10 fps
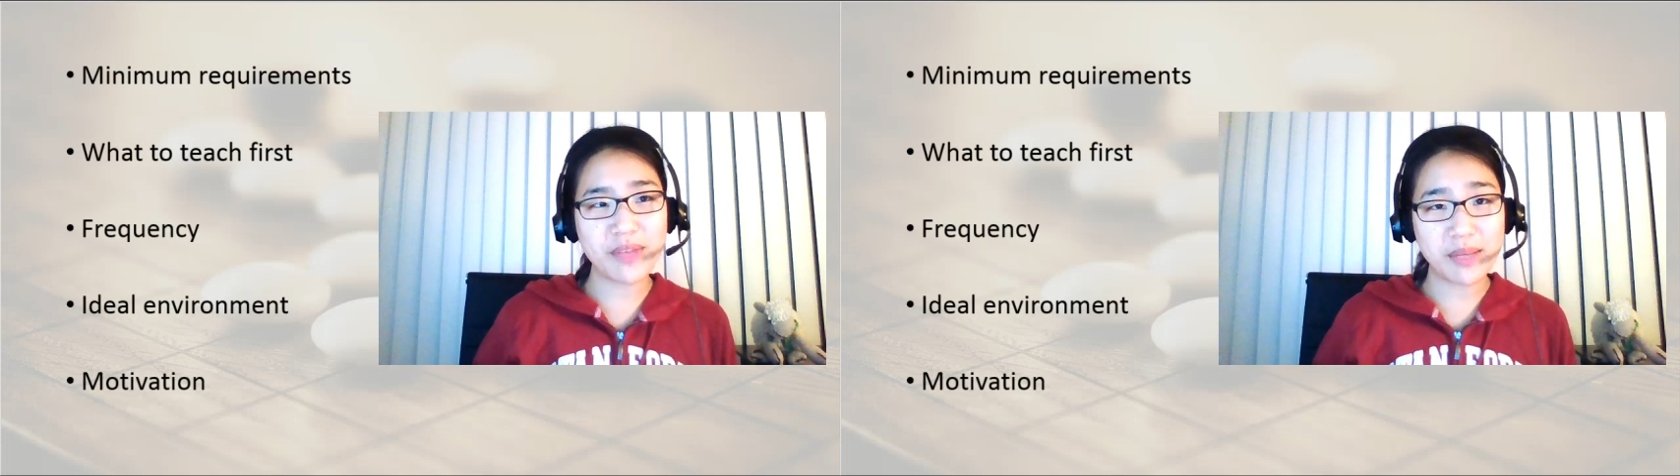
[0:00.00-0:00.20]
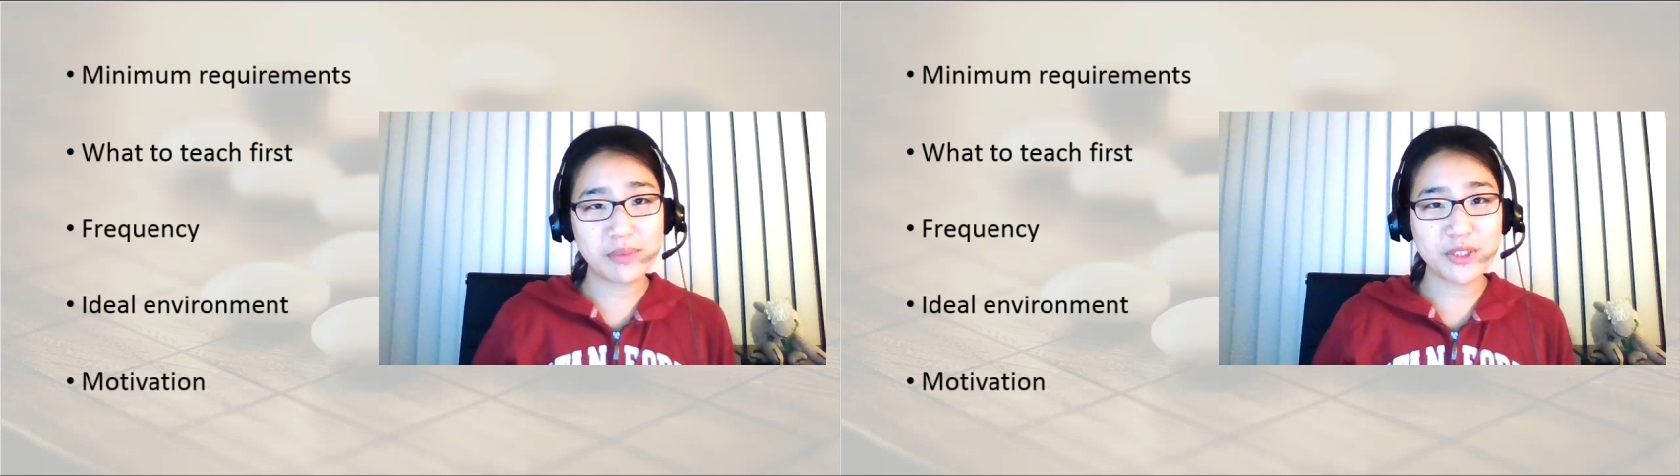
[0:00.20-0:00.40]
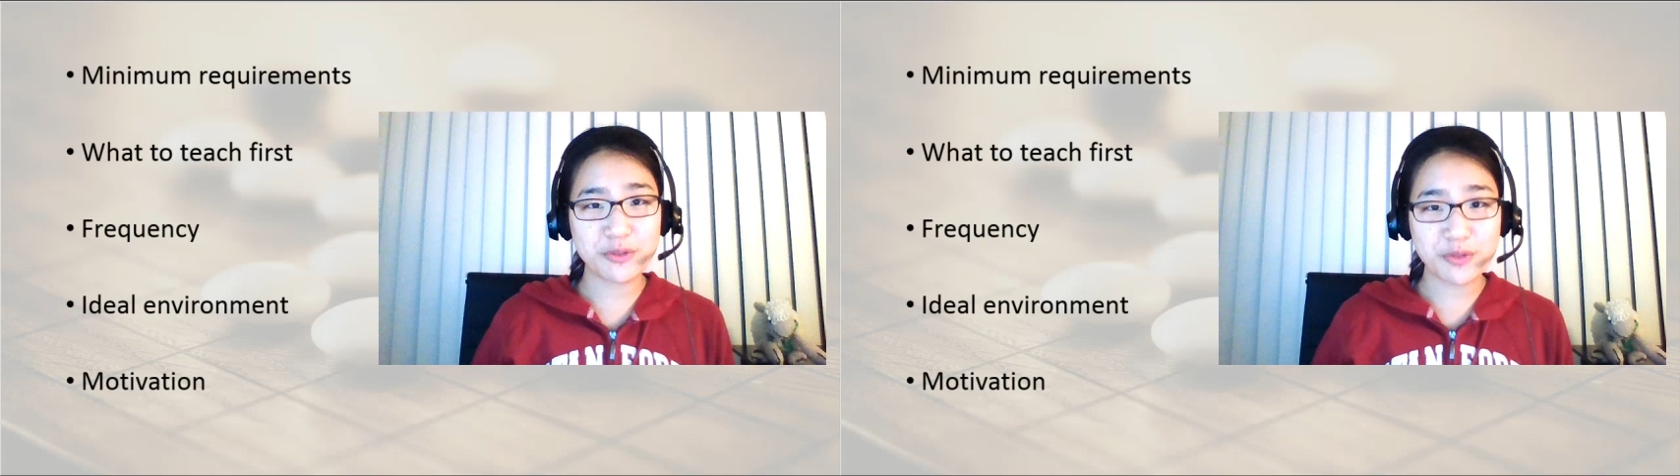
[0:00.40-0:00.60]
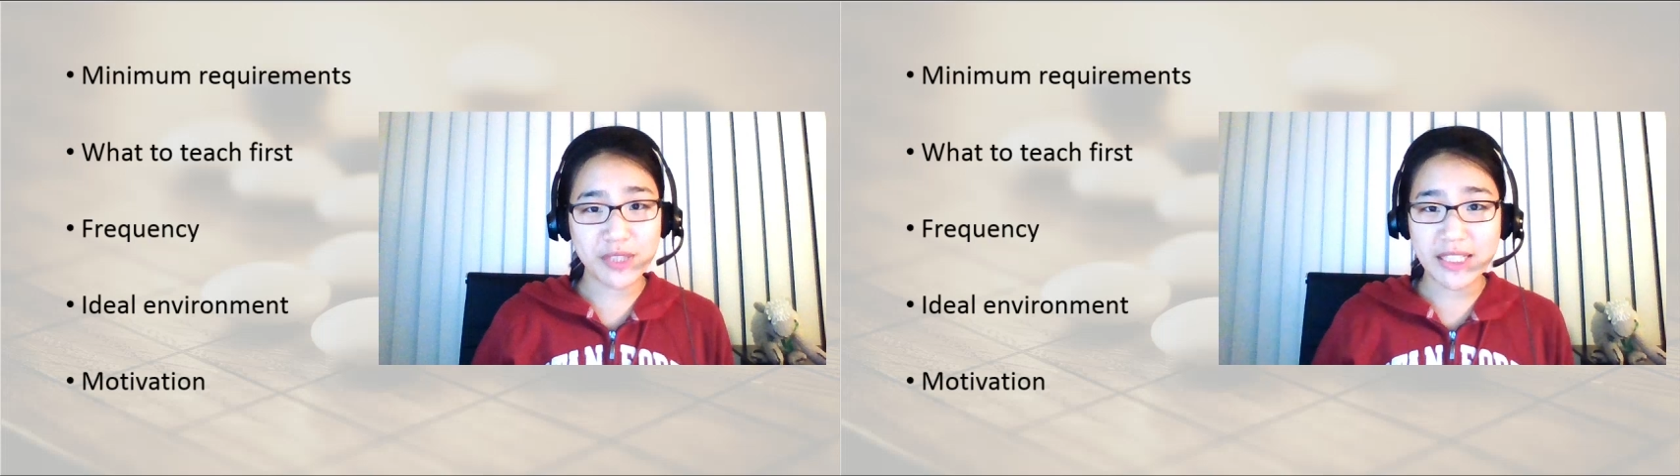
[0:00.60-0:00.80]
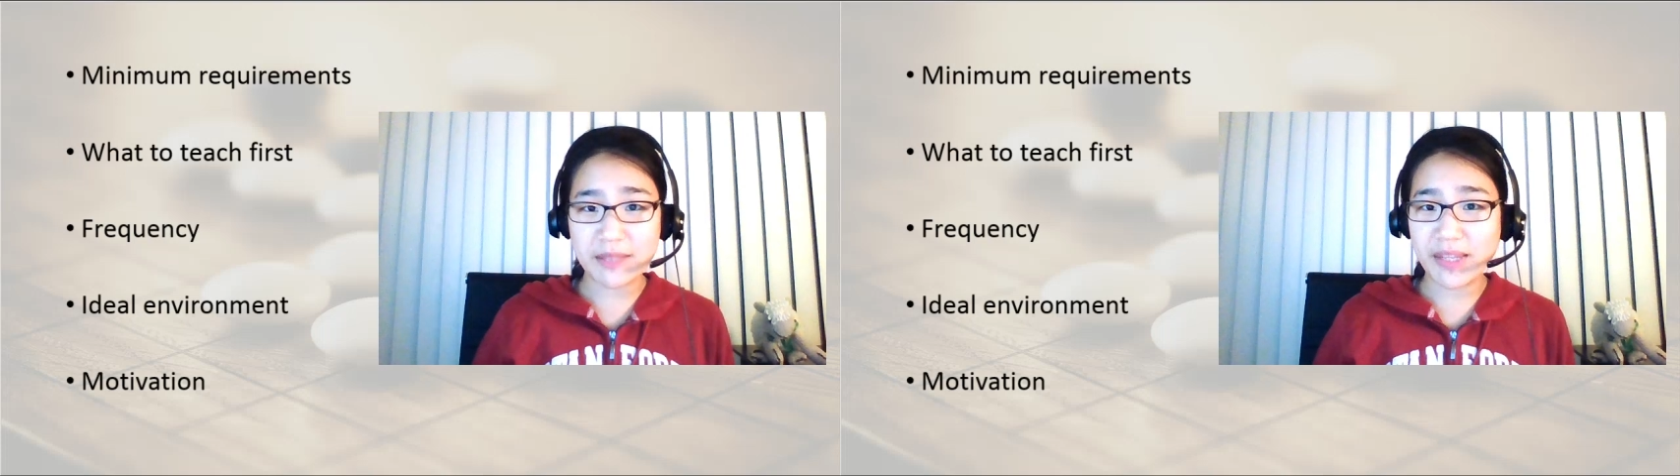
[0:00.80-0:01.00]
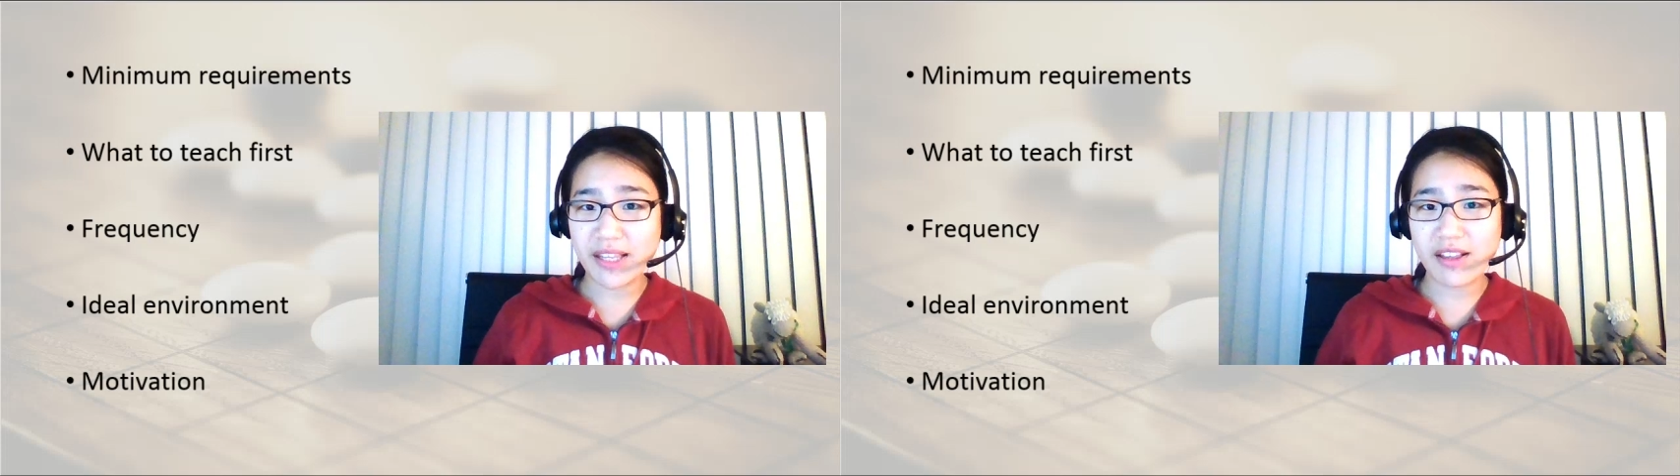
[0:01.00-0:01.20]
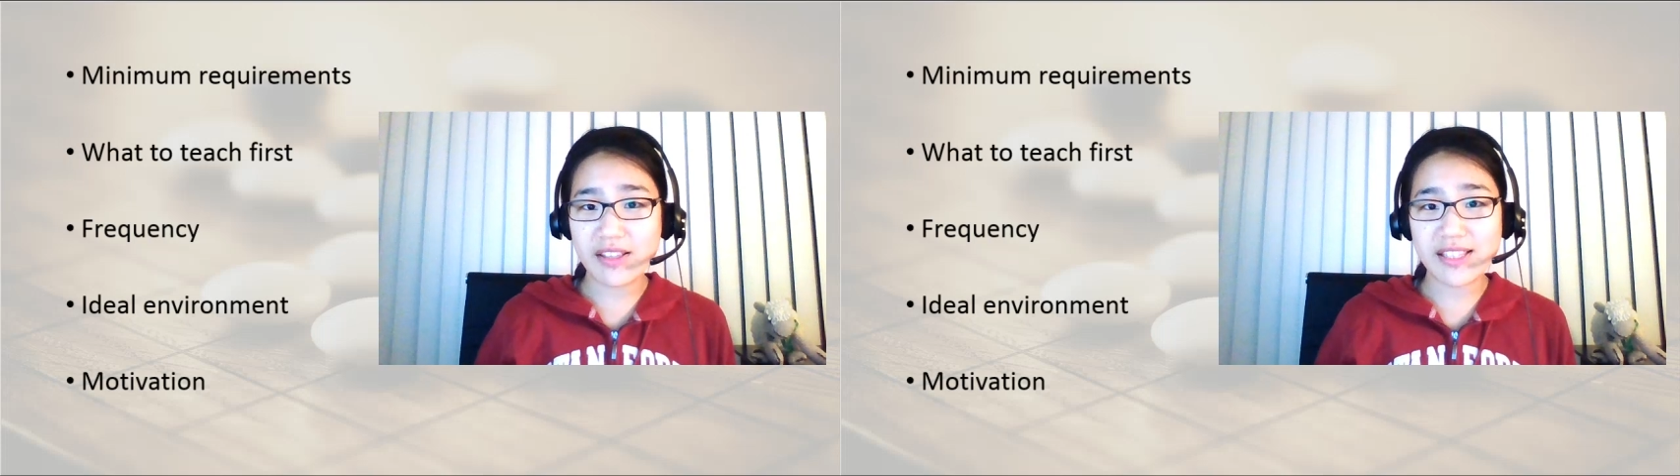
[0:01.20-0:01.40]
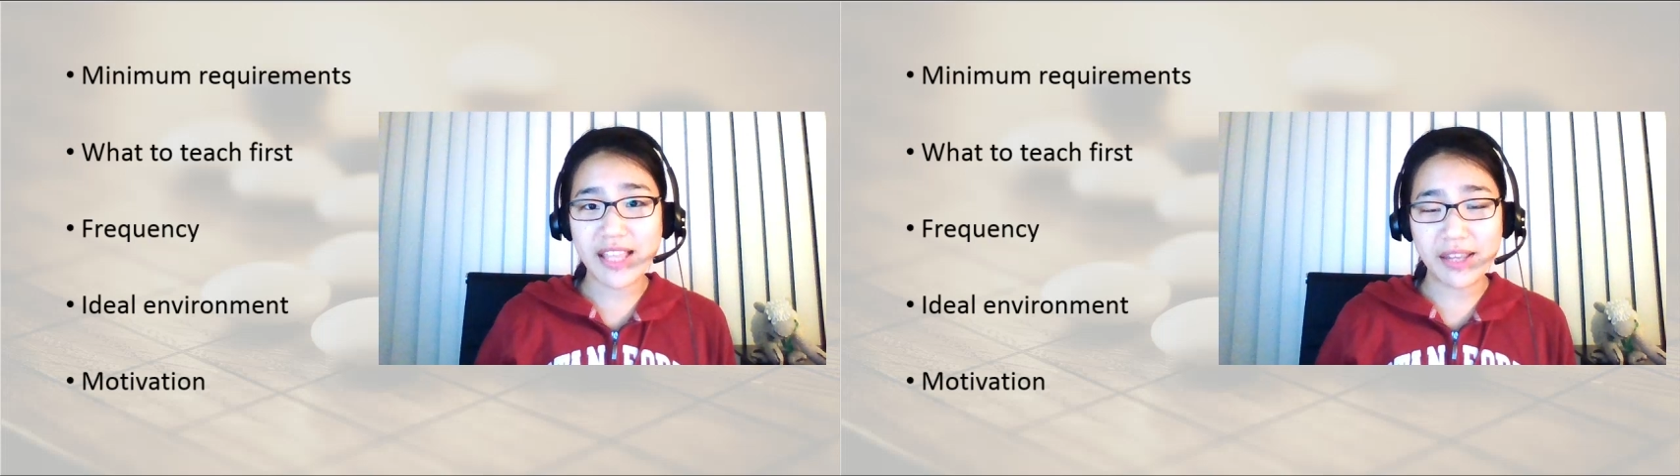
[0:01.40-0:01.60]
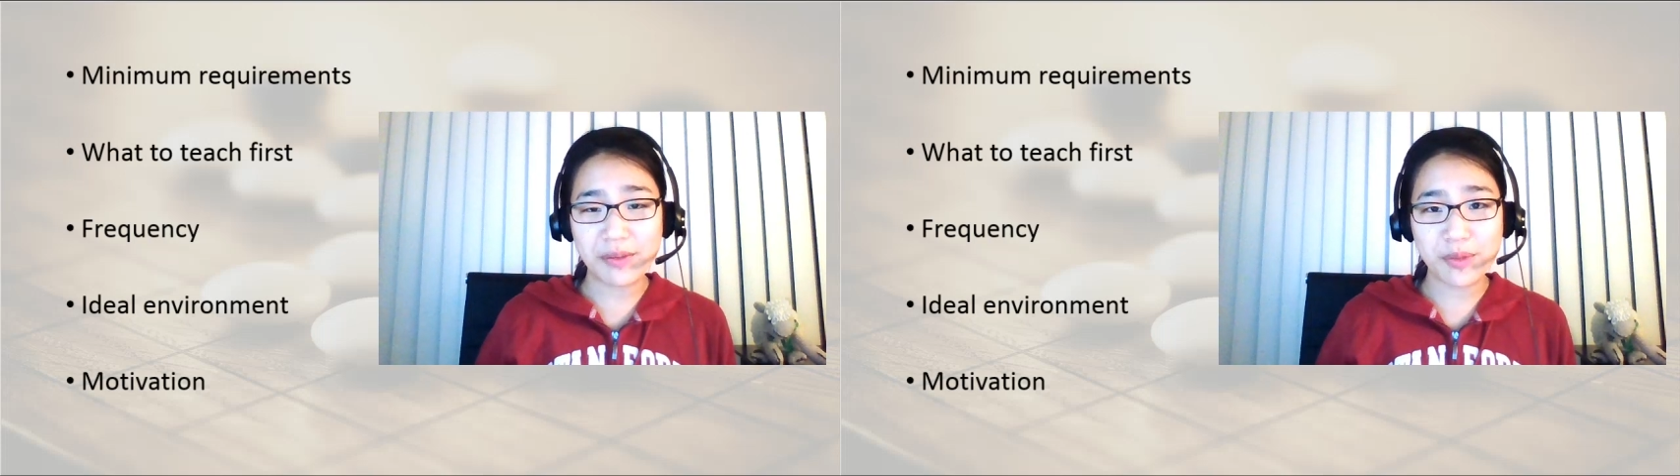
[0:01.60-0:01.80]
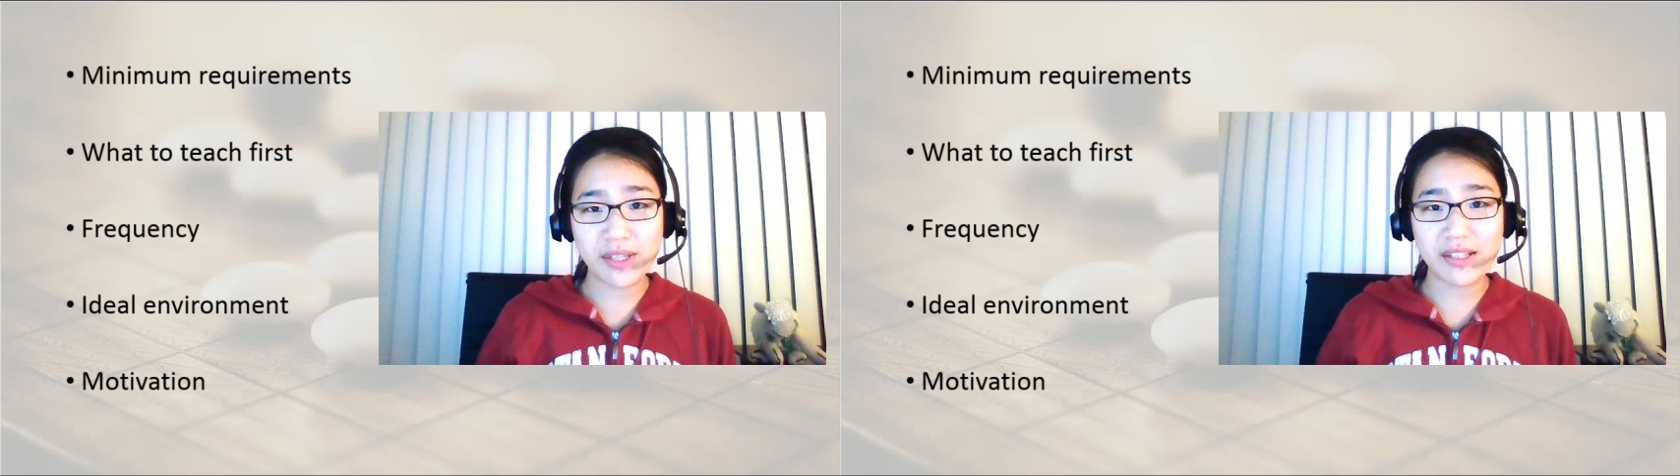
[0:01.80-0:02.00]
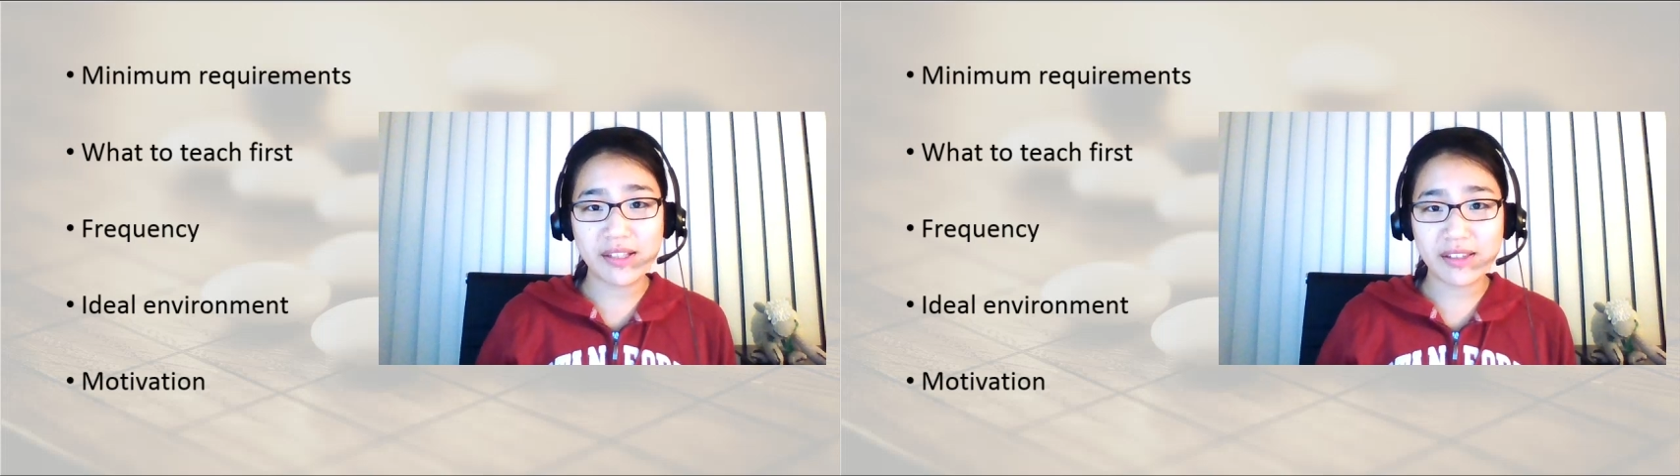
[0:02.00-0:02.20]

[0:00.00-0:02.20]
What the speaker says: able to read because they will